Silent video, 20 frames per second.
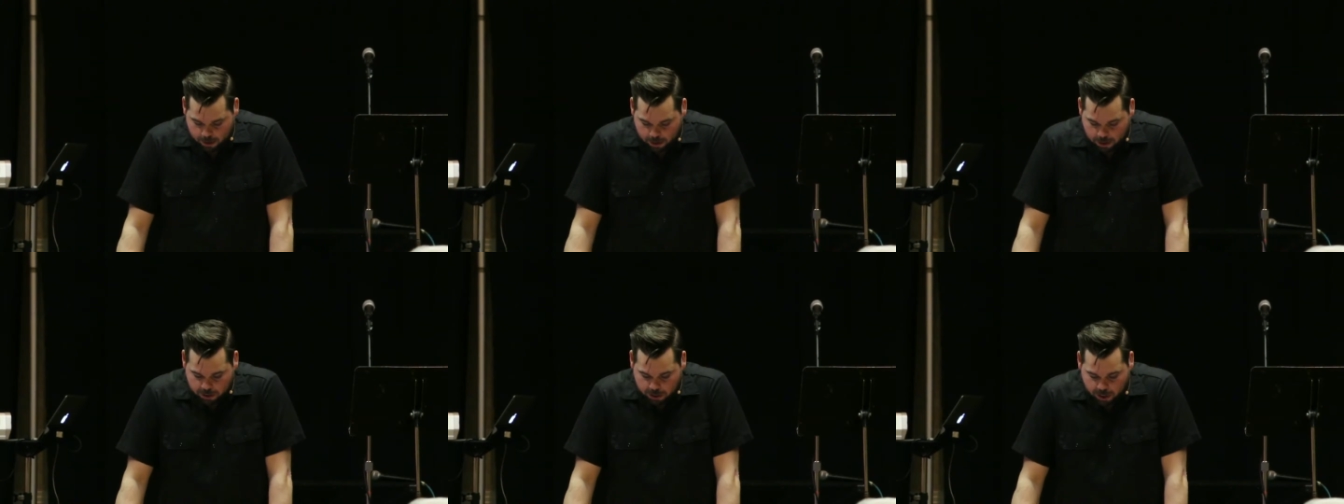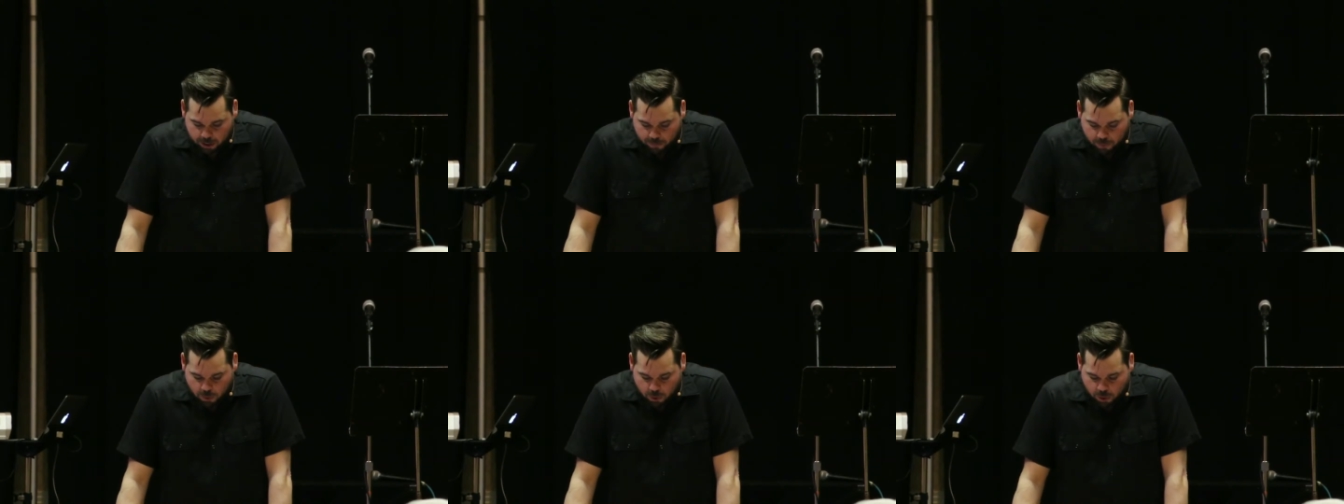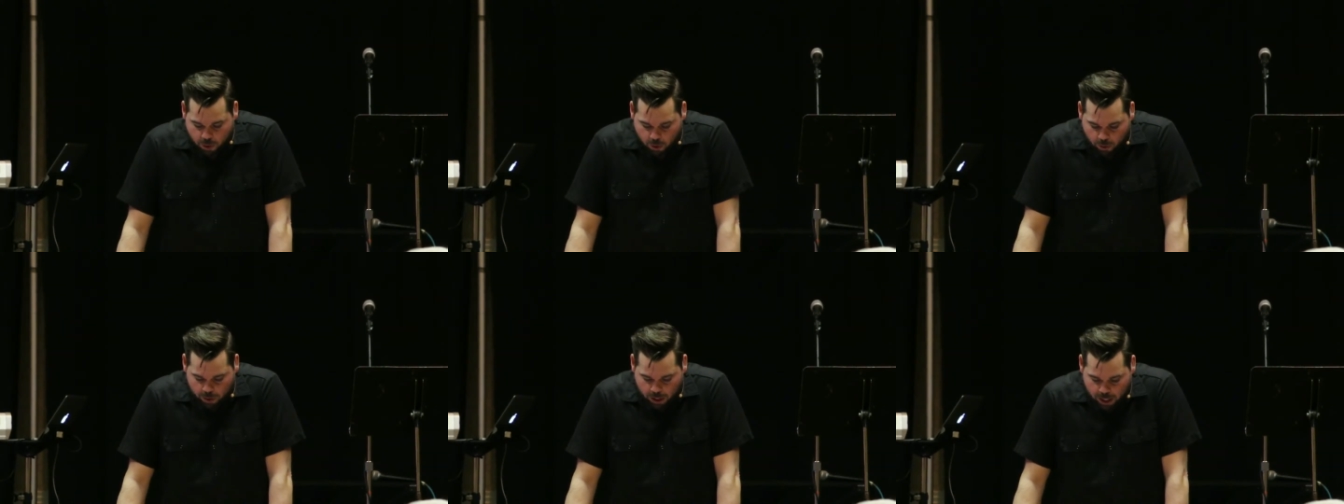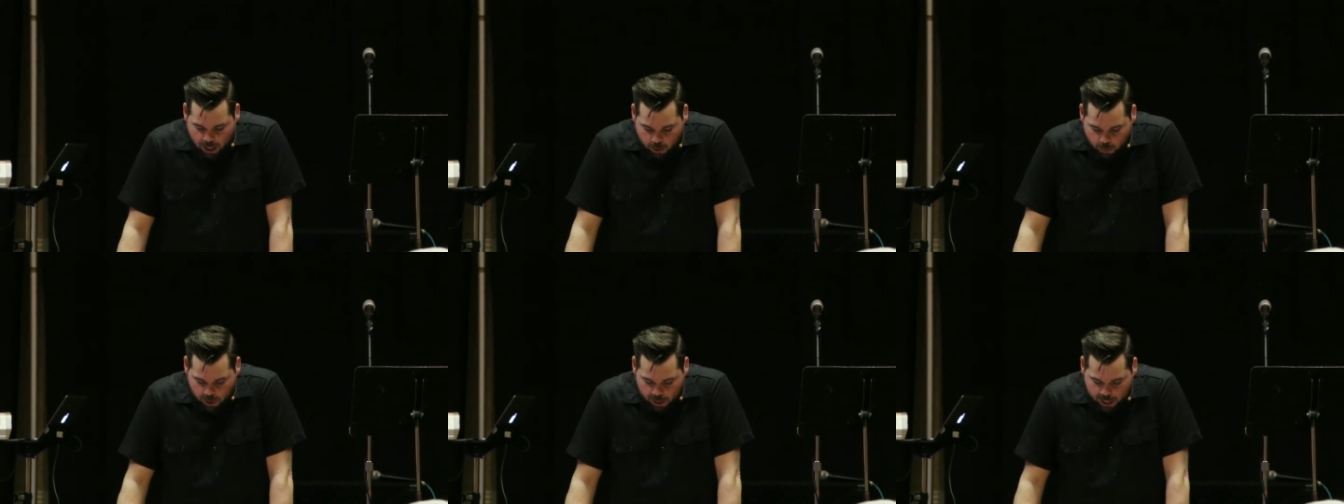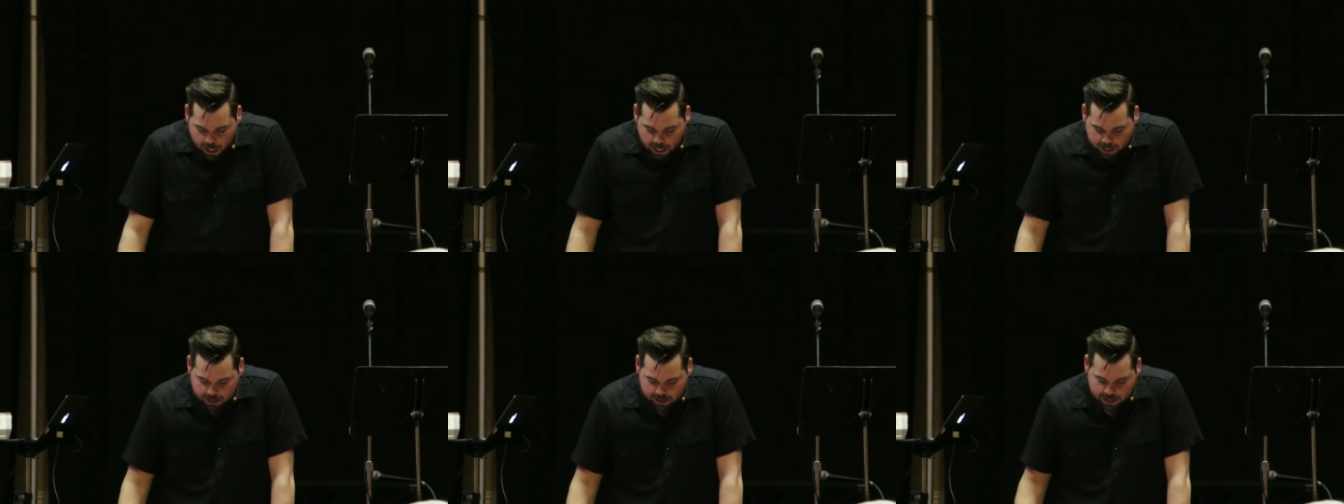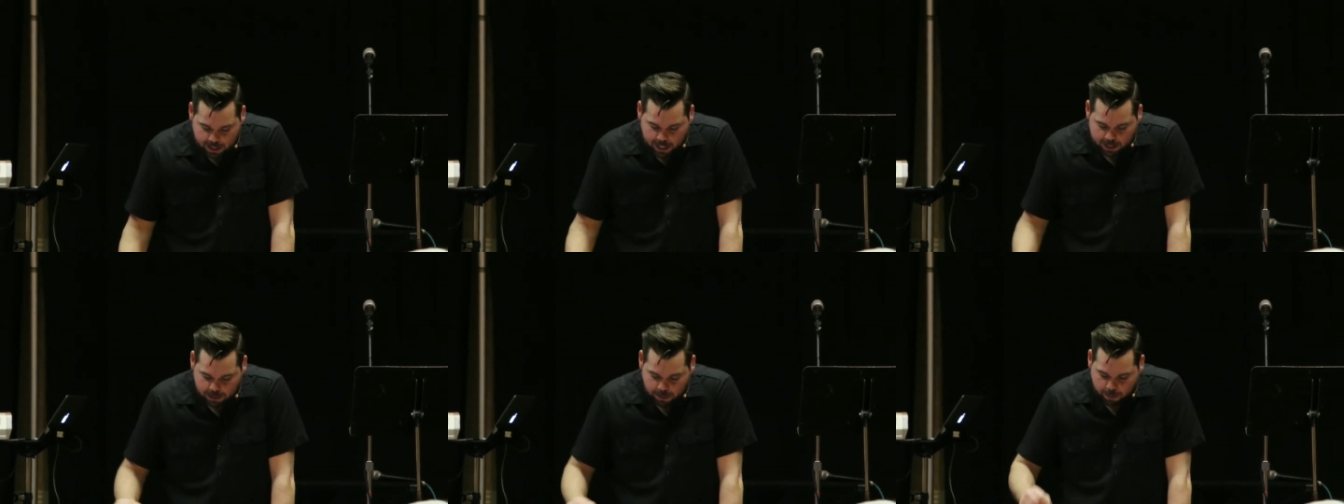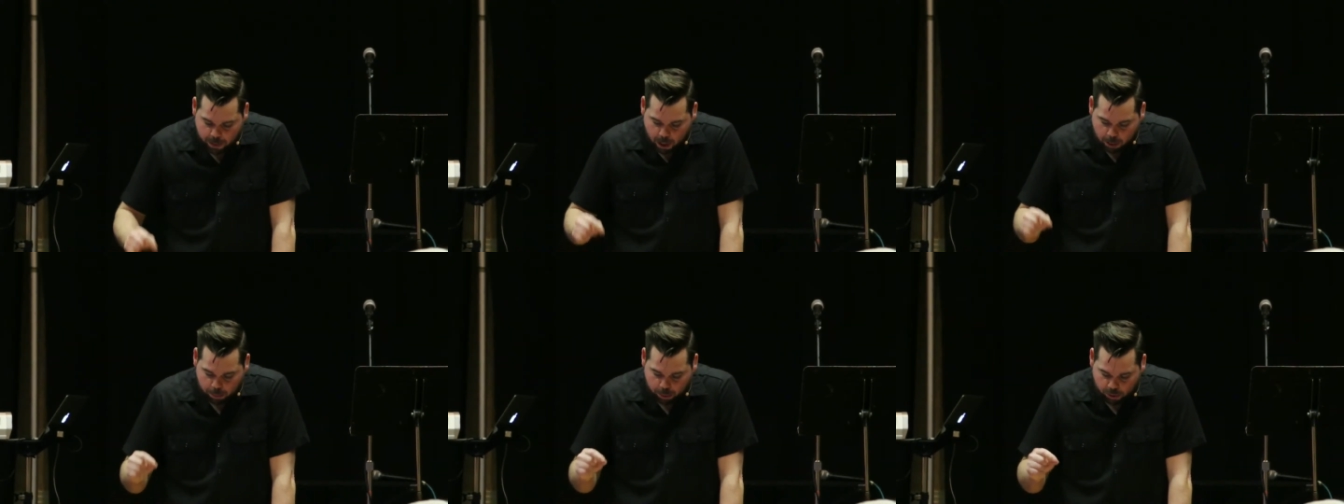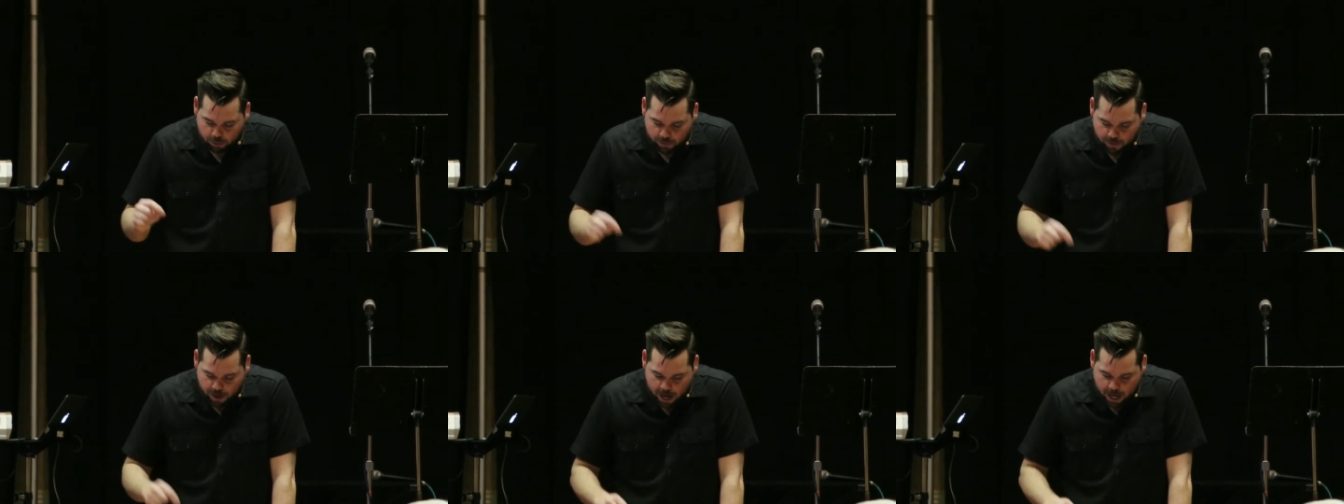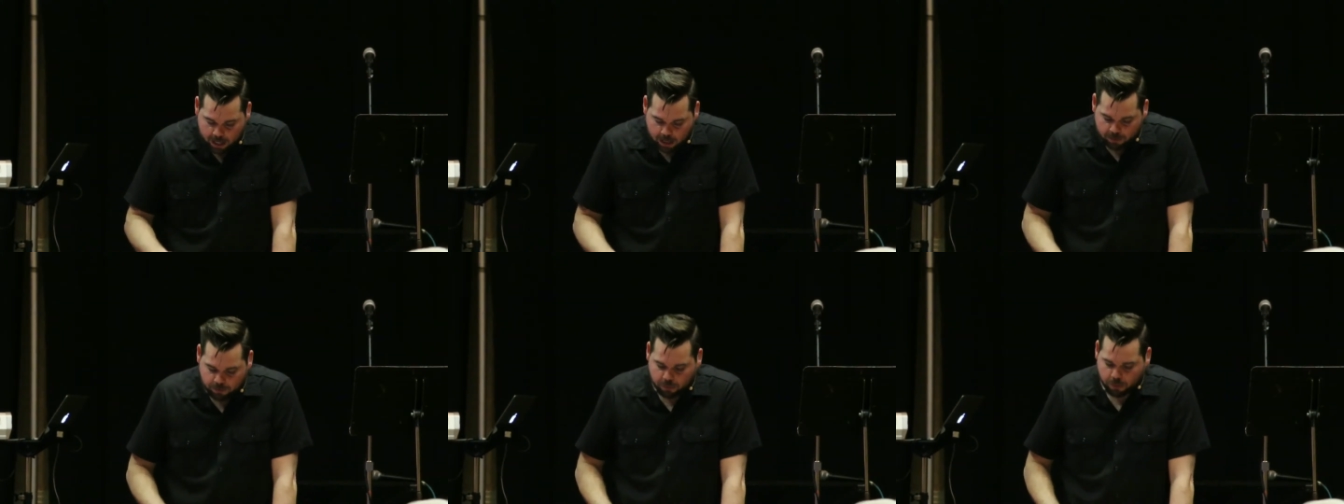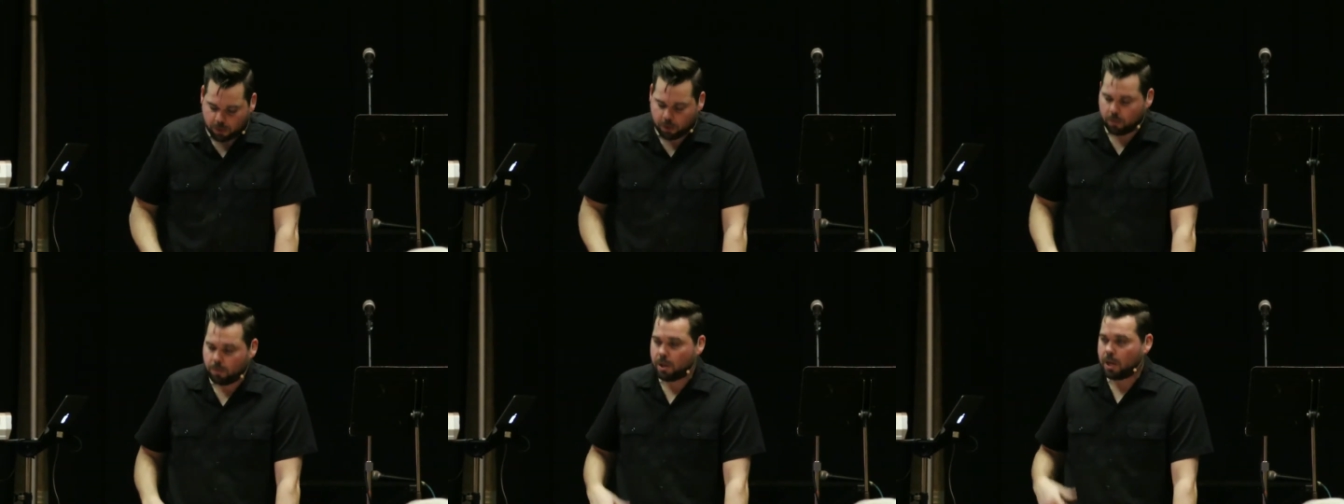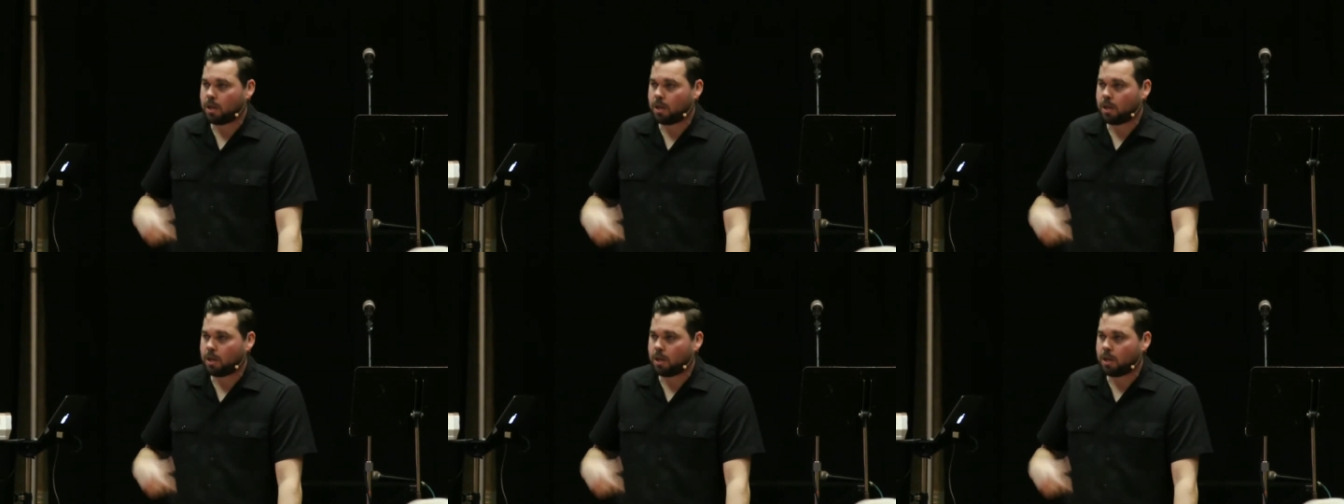You see, if you don't hear what God says about providing for you,